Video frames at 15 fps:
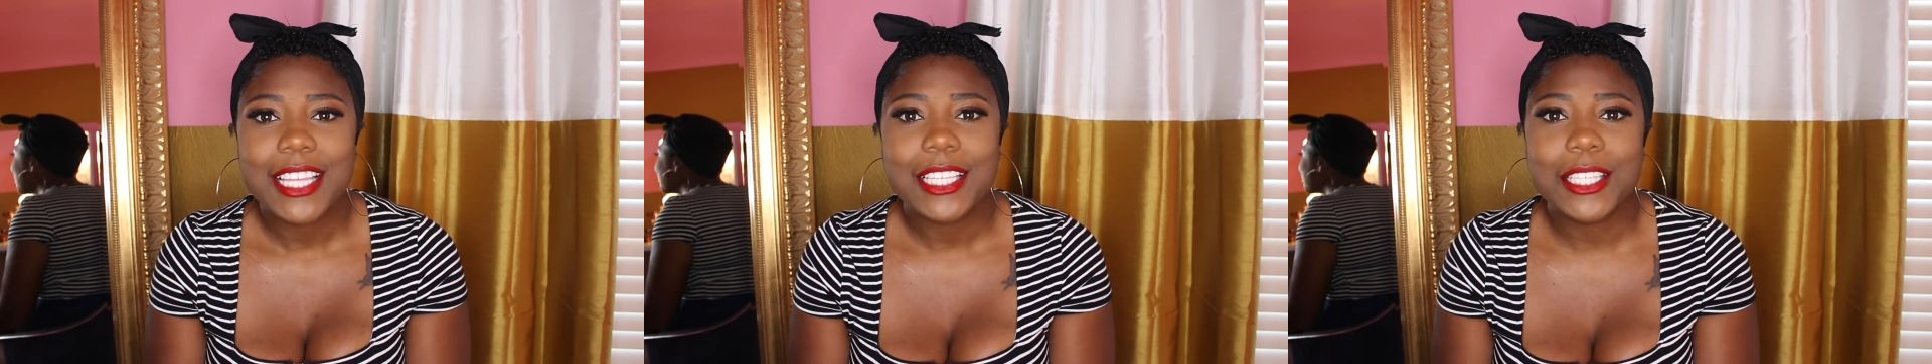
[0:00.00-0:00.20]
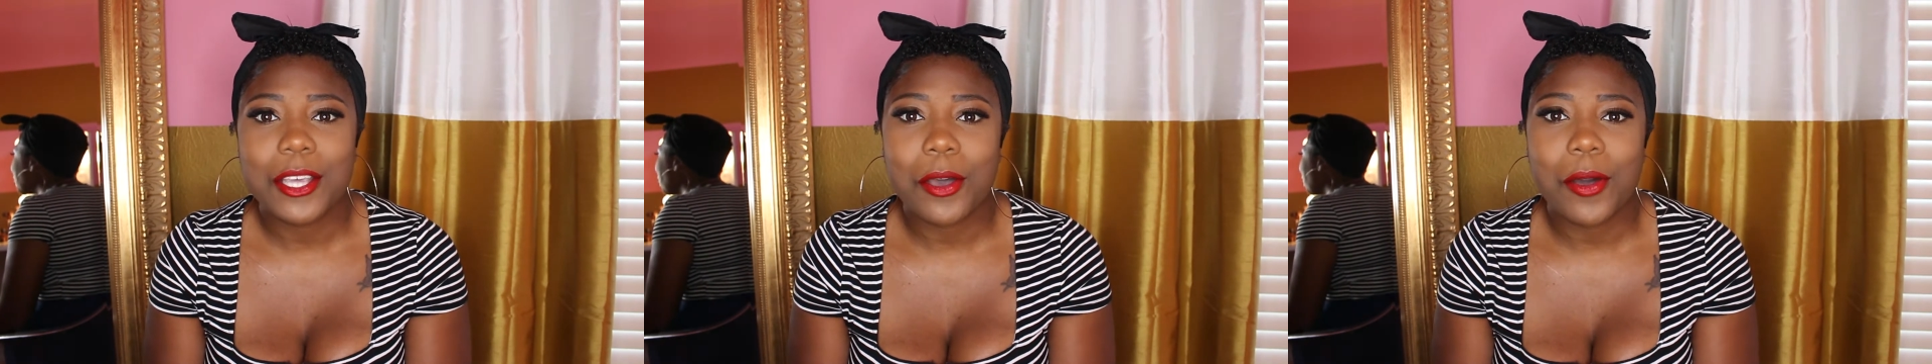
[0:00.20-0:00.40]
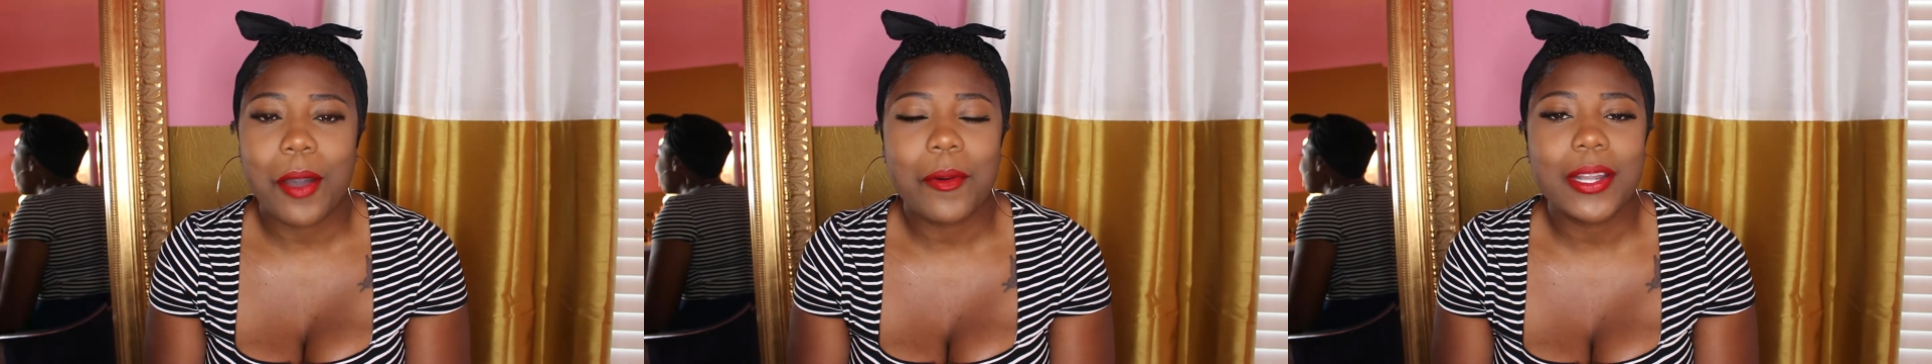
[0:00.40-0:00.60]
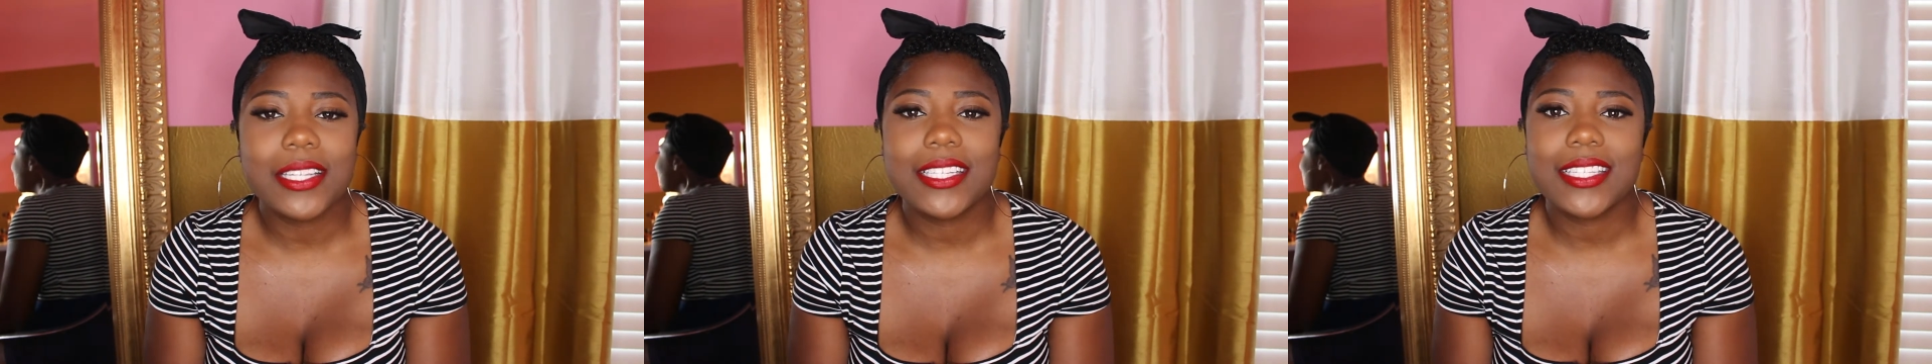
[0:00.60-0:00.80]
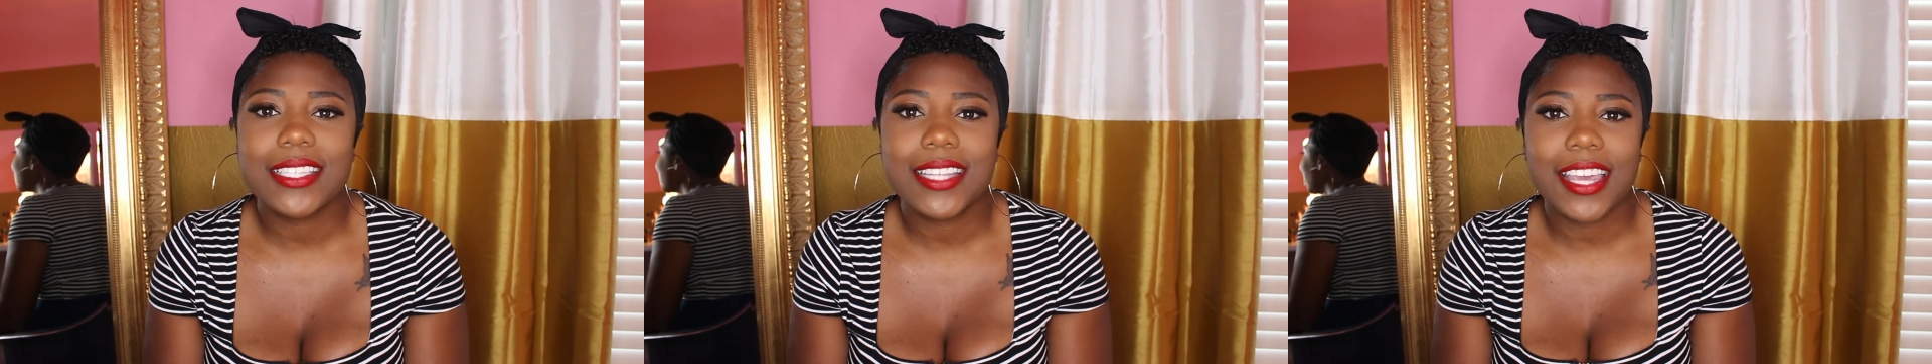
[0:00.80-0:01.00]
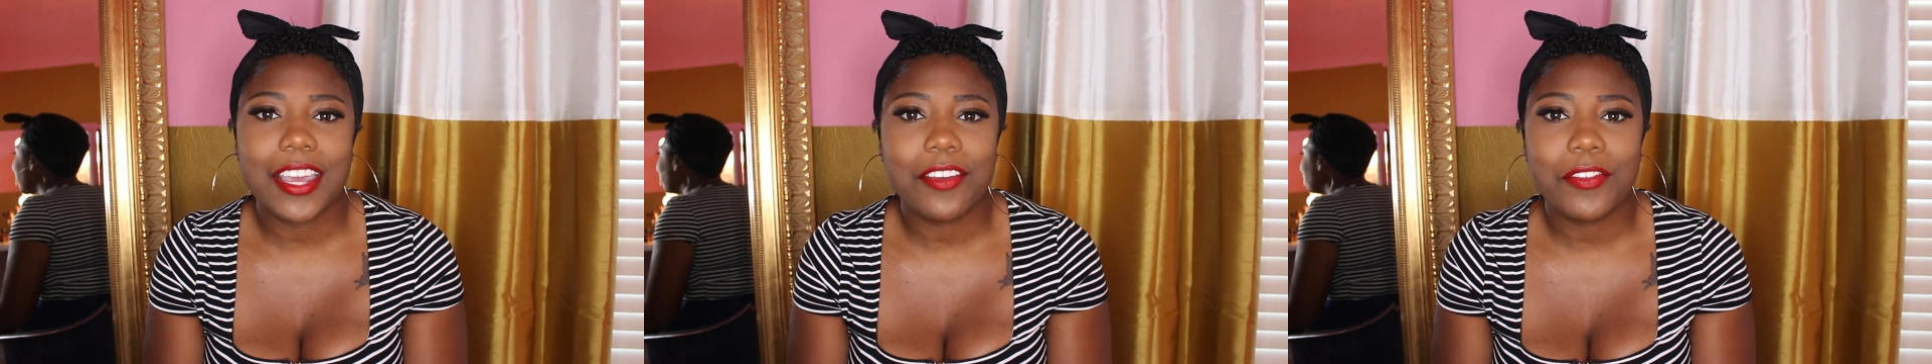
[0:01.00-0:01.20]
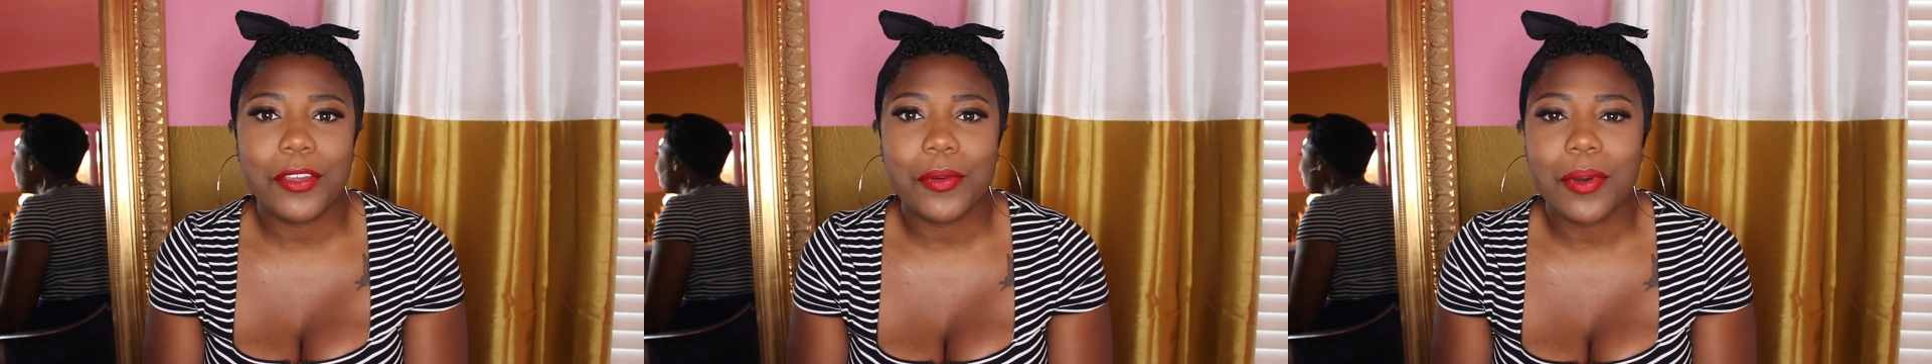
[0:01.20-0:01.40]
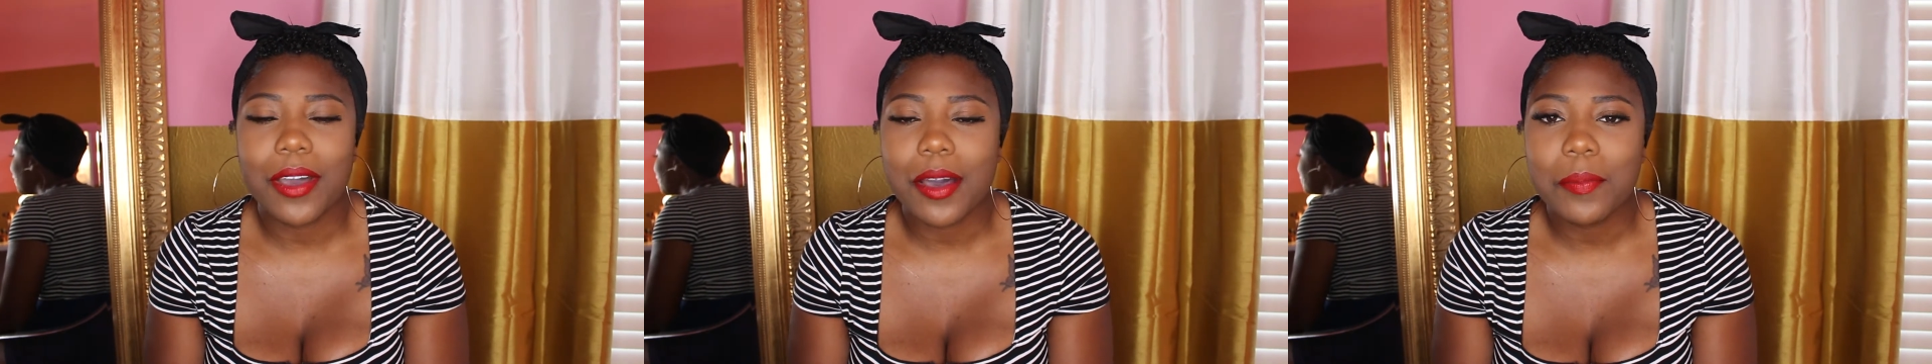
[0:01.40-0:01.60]
So I wanted just to give
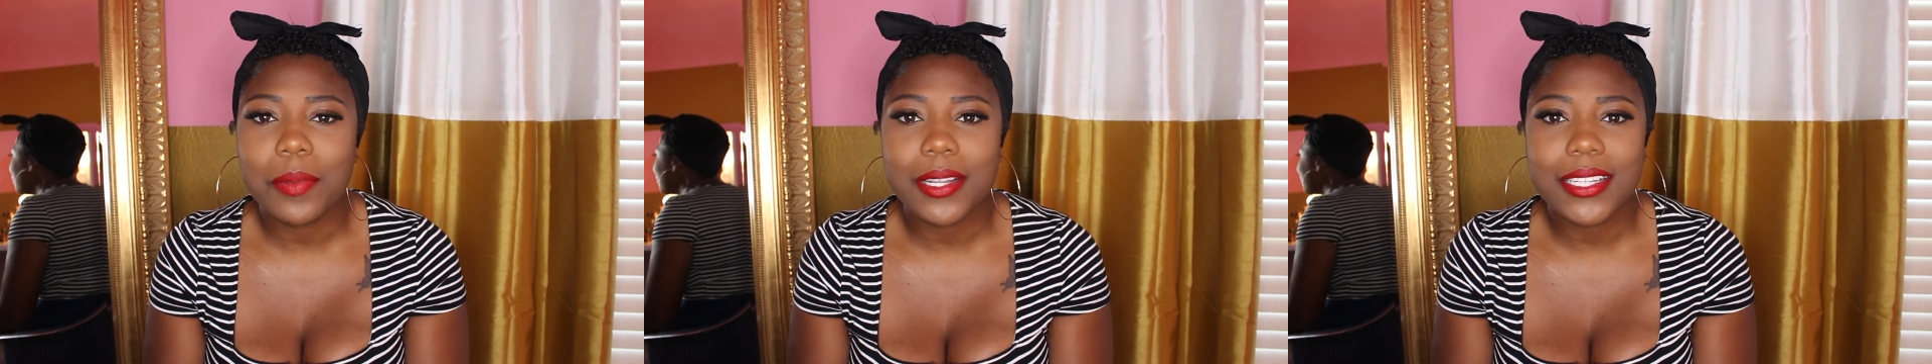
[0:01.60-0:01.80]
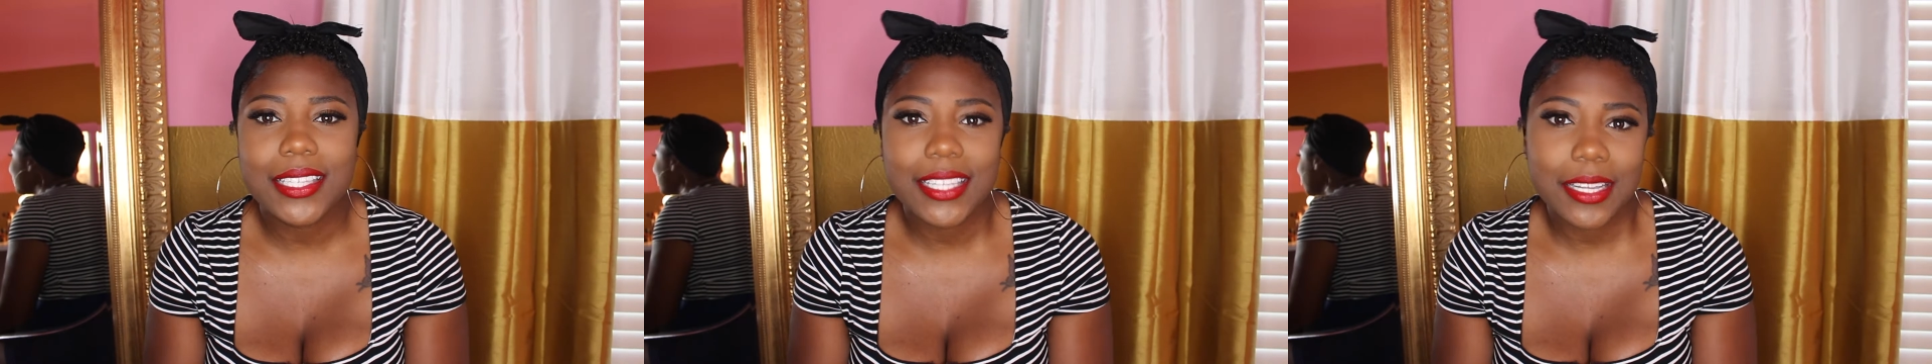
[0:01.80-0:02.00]
you a couple of